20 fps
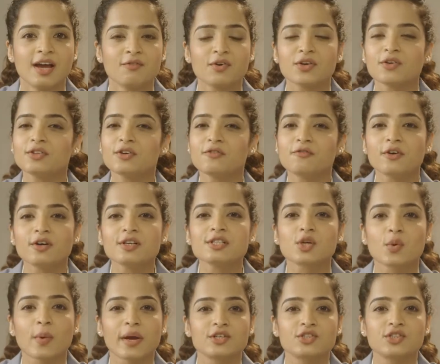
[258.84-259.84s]
One of the
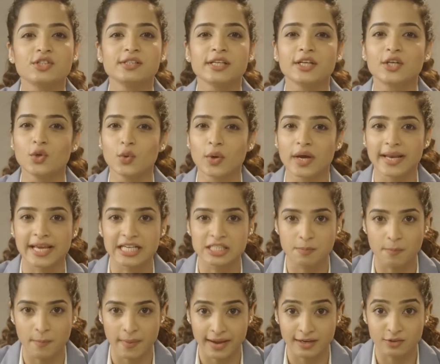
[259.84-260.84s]
first questions that you can
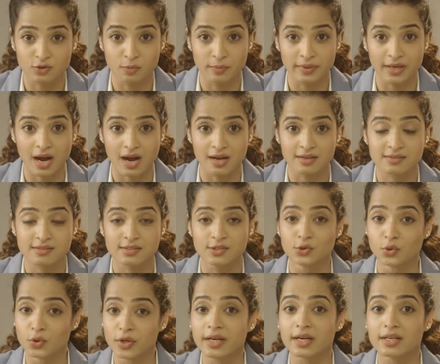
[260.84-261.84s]
expect to be asked
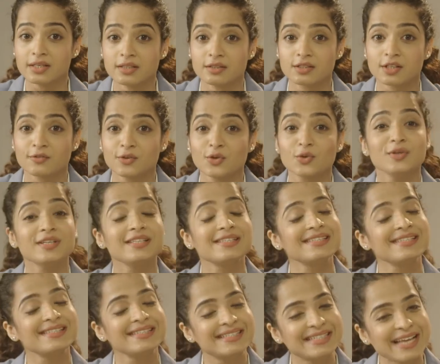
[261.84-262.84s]
during an interview
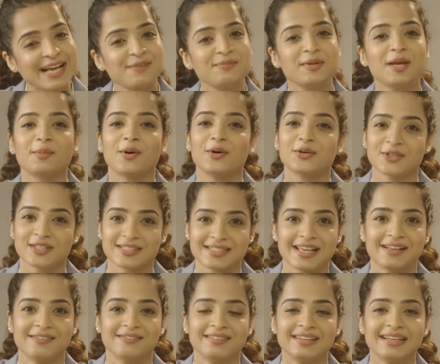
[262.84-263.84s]
is, tell me about
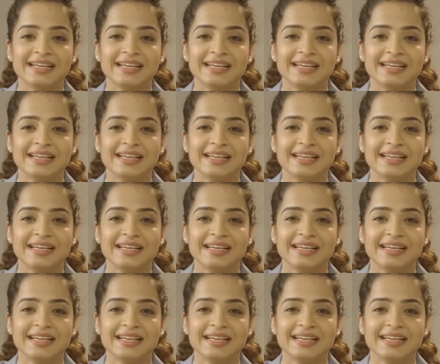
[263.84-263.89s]
yourself.